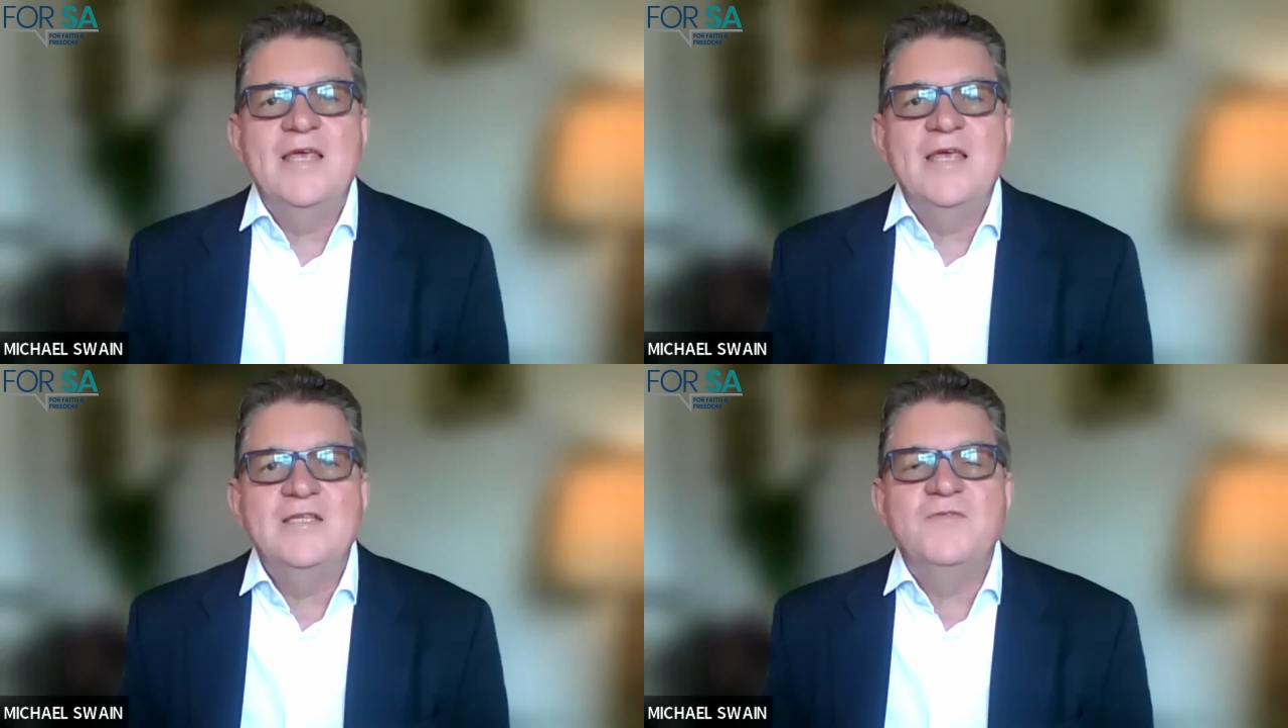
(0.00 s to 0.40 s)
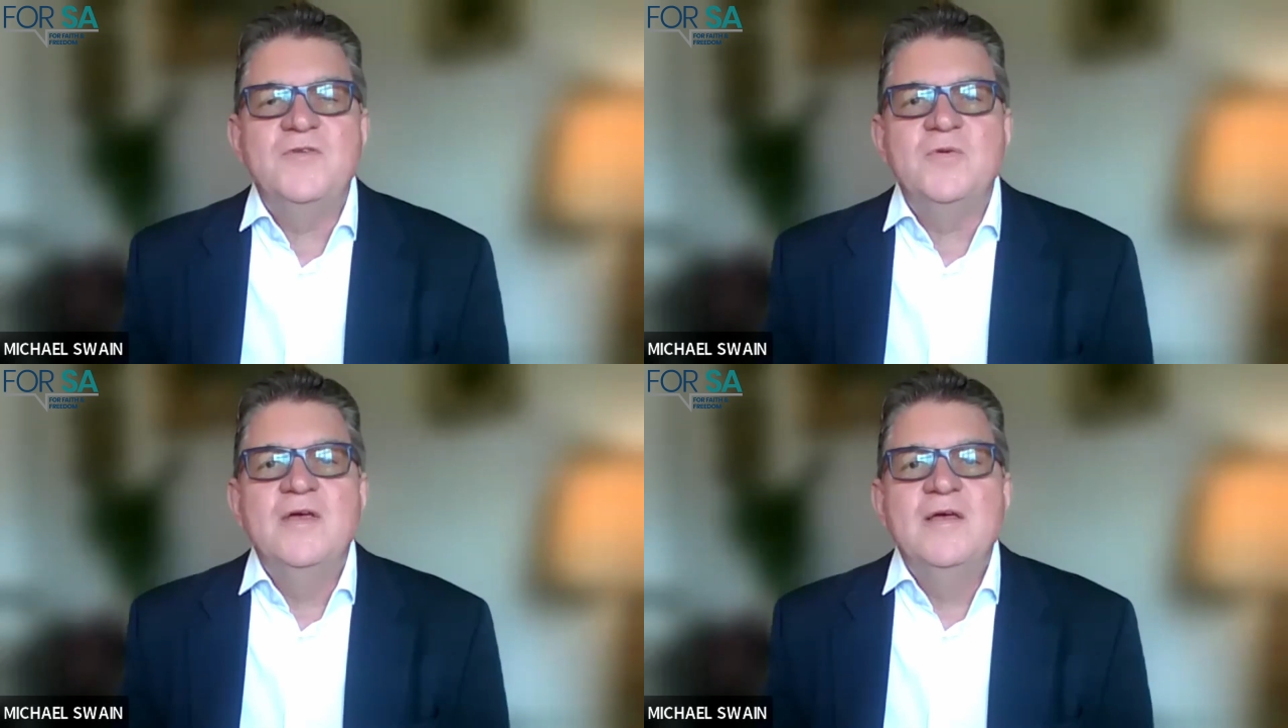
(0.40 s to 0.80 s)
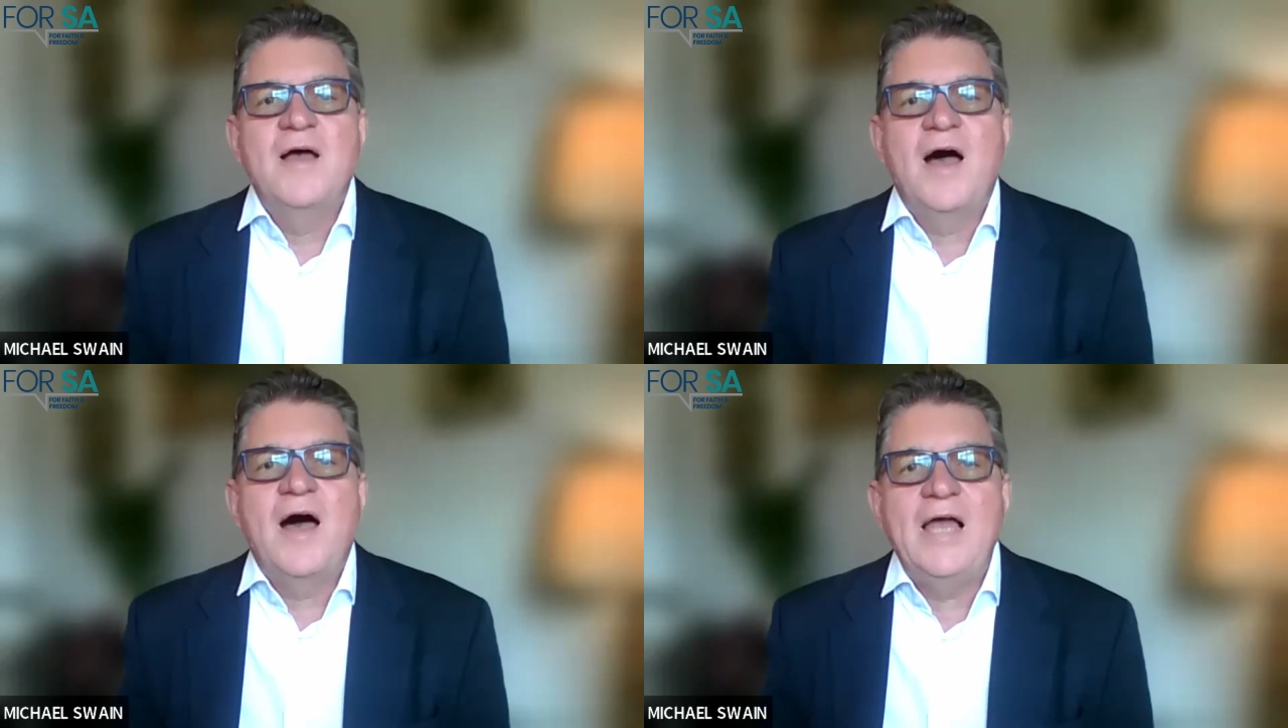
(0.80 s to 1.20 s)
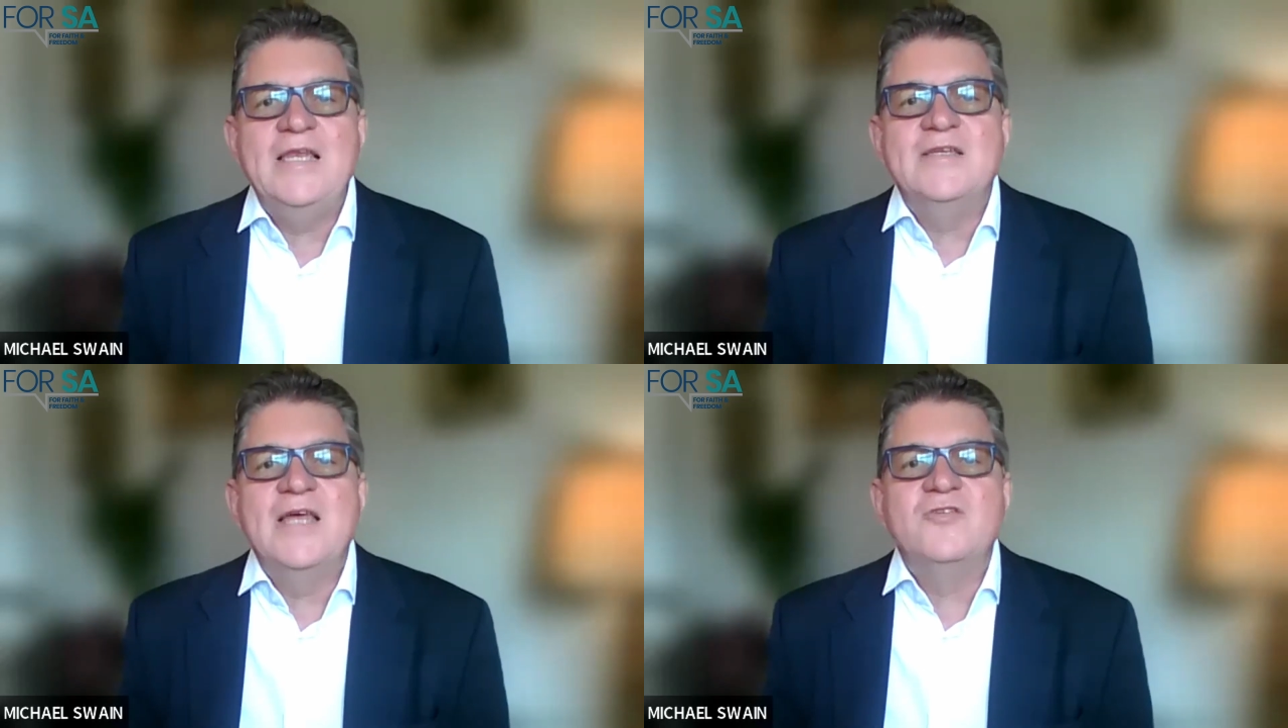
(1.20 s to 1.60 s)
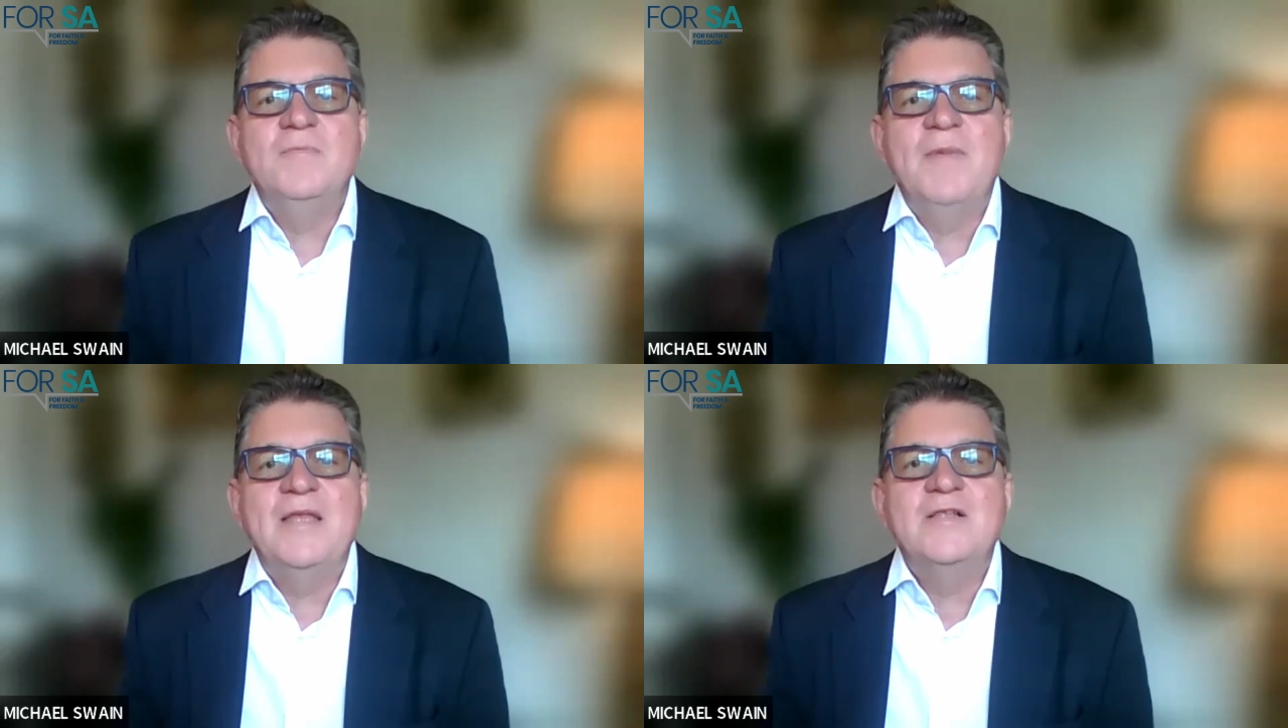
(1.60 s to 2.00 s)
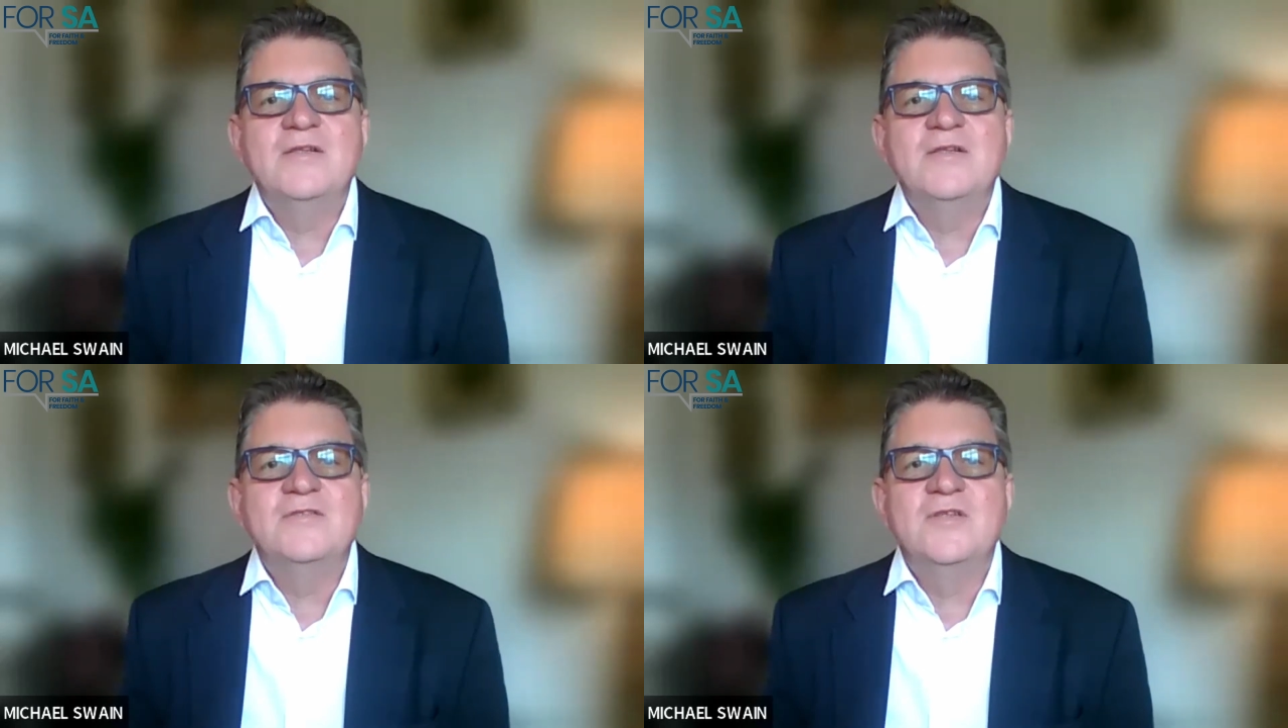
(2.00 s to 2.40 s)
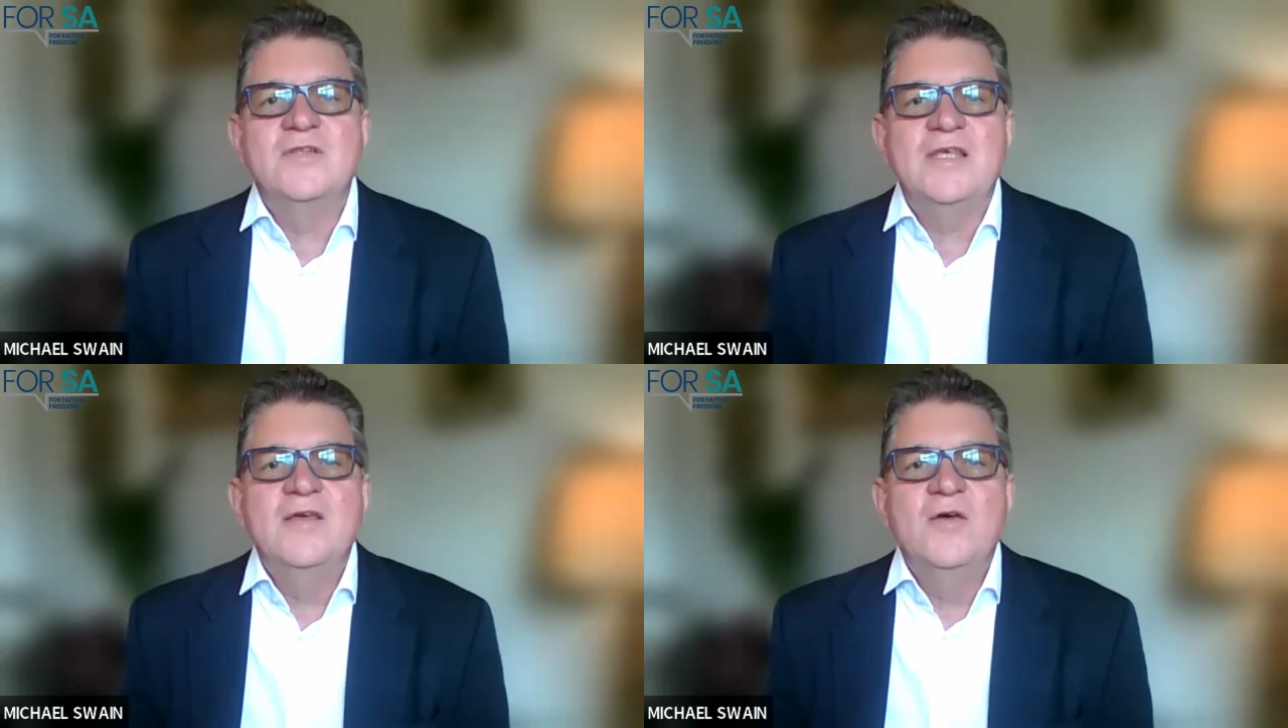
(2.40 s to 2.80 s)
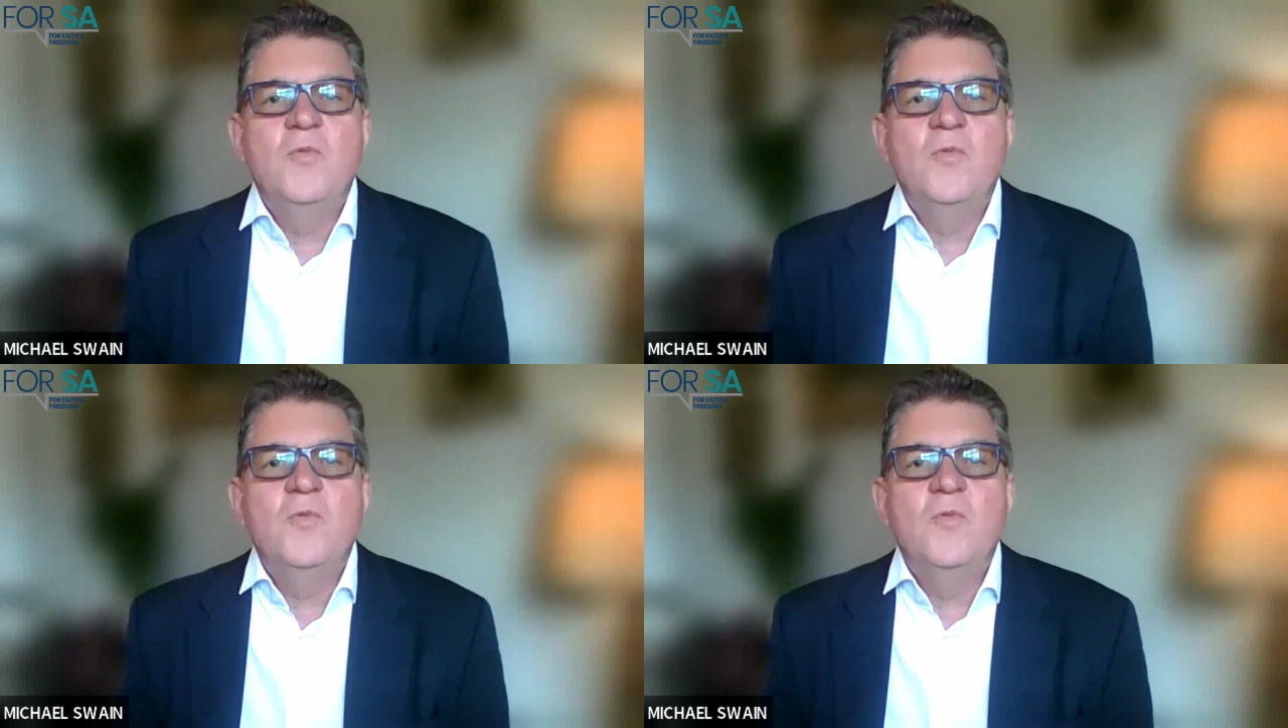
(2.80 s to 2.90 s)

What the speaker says: in his view, highly detrimental to the